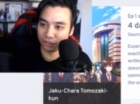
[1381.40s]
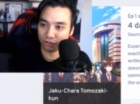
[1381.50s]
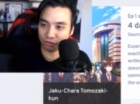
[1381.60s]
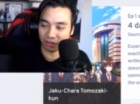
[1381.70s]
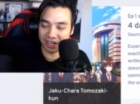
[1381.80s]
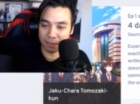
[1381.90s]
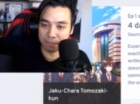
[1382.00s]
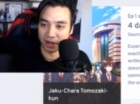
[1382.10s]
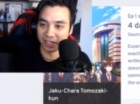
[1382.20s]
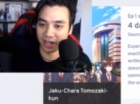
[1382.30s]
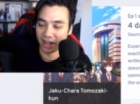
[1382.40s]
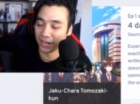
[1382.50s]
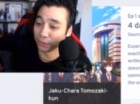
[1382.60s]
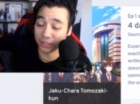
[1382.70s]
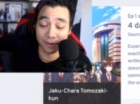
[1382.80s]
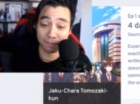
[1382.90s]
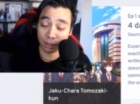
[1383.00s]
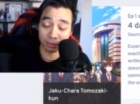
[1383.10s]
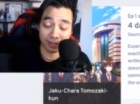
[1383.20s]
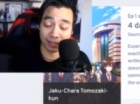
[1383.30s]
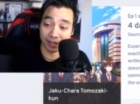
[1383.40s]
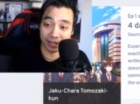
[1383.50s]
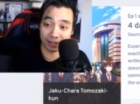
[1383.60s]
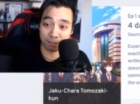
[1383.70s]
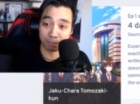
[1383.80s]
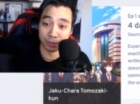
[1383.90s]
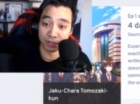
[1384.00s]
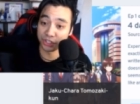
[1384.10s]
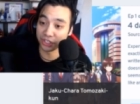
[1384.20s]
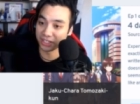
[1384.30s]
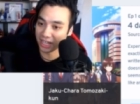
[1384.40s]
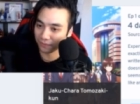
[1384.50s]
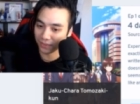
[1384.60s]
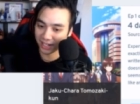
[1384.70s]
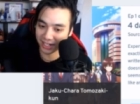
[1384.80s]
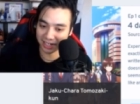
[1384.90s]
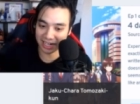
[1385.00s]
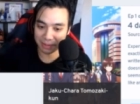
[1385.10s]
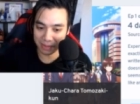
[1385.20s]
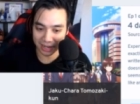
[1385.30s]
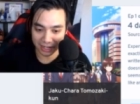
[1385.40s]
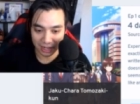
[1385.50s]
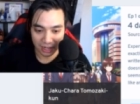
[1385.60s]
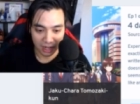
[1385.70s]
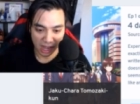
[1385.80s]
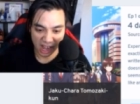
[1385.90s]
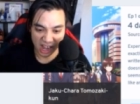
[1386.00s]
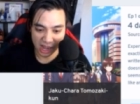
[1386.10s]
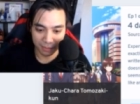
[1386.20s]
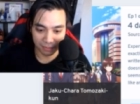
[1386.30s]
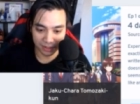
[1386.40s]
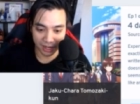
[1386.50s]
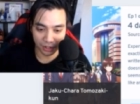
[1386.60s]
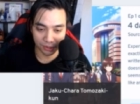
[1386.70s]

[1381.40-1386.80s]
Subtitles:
train budding idols. I probably like butchered that fucking name, man. Yeah, not